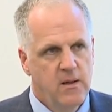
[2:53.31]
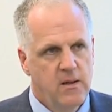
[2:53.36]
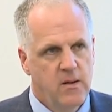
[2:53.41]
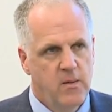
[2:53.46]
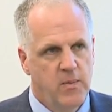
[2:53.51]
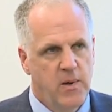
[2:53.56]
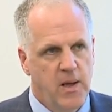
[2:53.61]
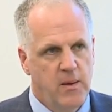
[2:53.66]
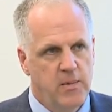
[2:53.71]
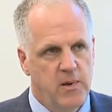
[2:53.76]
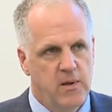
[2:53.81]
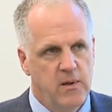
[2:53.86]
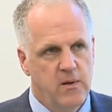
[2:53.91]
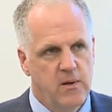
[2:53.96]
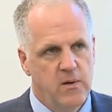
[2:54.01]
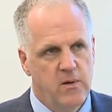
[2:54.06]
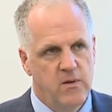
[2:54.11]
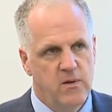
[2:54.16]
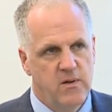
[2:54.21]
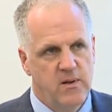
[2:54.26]
to be able to
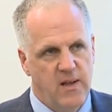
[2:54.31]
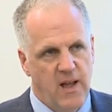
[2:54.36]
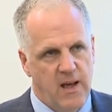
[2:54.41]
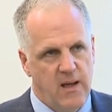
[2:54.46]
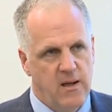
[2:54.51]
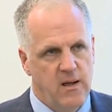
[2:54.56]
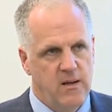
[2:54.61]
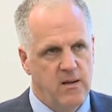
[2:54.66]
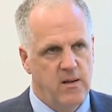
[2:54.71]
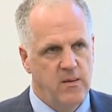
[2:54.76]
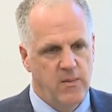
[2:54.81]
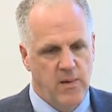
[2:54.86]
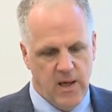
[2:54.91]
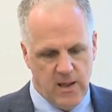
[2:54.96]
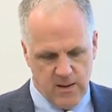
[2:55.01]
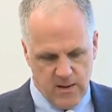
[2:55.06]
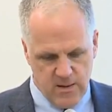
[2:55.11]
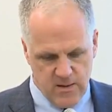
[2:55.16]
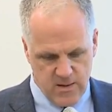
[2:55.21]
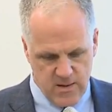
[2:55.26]
use data to
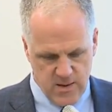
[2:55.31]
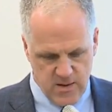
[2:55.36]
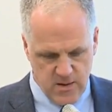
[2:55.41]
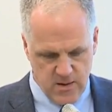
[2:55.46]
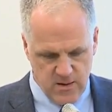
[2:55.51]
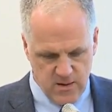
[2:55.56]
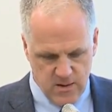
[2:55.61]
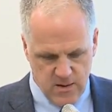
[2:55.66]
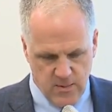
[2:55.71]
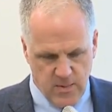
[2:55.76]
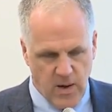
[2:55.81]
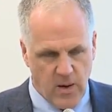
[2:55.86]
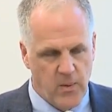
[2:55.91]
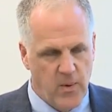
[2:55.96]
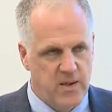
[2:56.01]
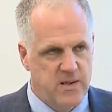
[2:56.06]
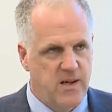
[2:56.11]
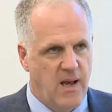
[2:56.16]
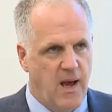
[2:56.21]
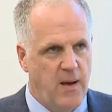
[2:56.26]
make decisions about
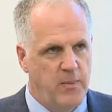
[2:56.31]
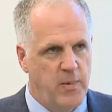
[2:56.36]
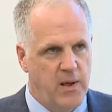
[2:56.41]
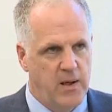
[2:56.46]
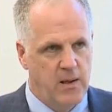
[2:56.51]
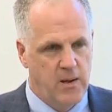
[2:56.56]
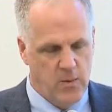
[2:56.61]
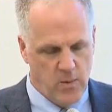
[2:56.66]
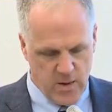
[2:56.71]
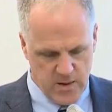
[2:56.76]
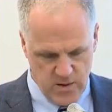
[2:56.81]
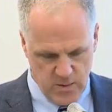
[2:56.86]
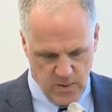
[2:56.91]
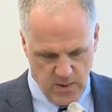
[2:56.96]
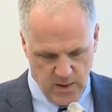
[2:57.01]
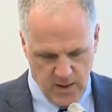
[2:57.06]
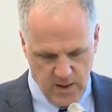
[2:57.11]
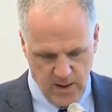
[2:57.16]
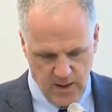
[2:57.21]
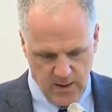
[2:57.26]
what's happening and what's
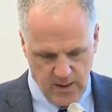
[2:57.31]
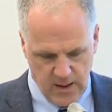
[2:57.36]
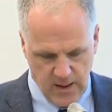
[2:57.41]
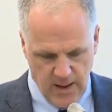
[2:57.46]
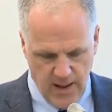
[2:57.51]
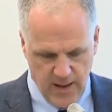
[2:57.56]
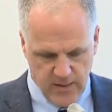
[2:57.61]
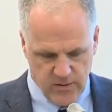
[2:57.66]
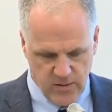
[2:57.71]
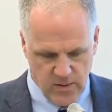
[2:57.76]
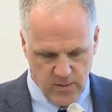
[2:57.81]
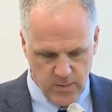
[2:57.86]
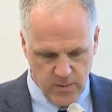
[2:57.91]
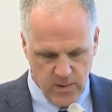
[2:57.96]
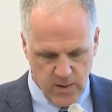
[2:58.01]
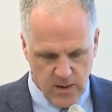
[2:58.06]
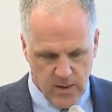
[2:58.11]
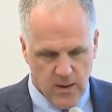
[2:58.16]
working in the classroom